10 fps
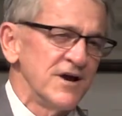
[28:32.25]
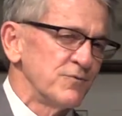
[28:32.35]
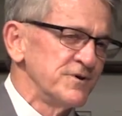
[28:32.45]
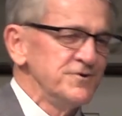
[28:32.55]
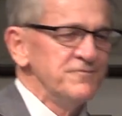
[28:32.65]

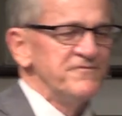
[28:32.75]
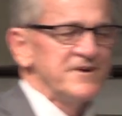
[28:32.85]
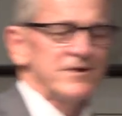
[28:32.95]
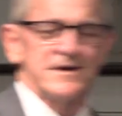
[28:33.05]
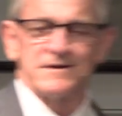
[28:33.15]
Were you
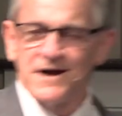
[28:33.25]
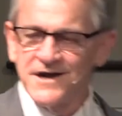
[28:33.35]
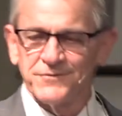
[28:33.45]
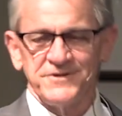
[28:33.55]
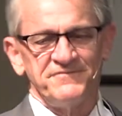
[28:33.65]
fearing
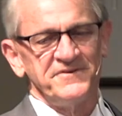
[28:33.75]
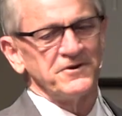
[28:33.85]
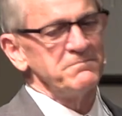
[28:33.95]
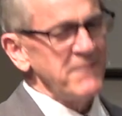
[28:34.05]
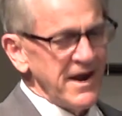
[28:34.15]
God or were you
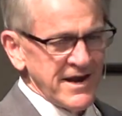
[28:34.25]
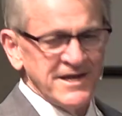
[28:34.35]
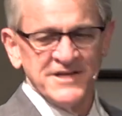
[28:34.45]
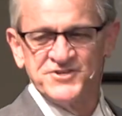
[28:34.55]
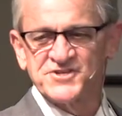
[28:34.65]
fearing man?
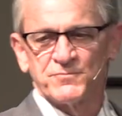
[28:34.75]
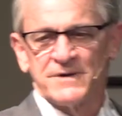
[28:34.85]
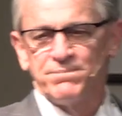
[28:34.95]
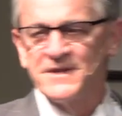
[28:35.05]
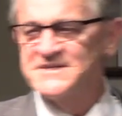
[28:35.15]
Do you just want
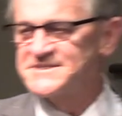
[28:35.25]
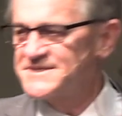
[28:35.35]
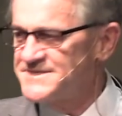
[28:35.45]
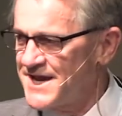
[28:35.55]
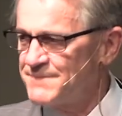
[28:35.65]
a place at
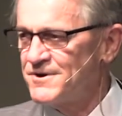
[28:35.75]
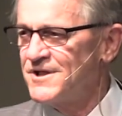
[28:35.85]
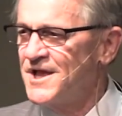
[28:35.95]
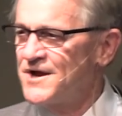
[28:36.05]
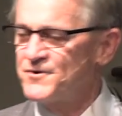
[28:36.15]
the
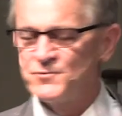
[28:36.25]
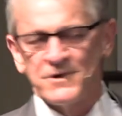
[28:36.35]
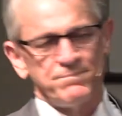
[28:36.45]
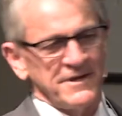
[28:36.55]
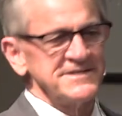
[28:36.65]
table or you
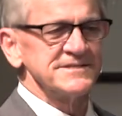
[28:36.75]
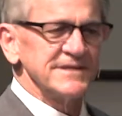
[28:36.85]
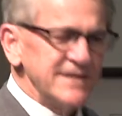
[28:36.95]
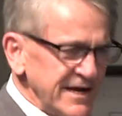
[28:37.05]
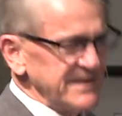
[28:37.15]
want a place in
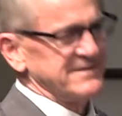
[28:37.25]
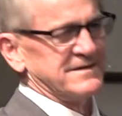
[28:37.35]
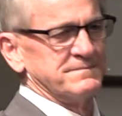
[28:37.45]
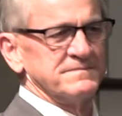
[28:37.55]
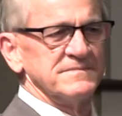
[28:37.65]
the
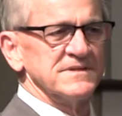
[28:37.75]
kingdom?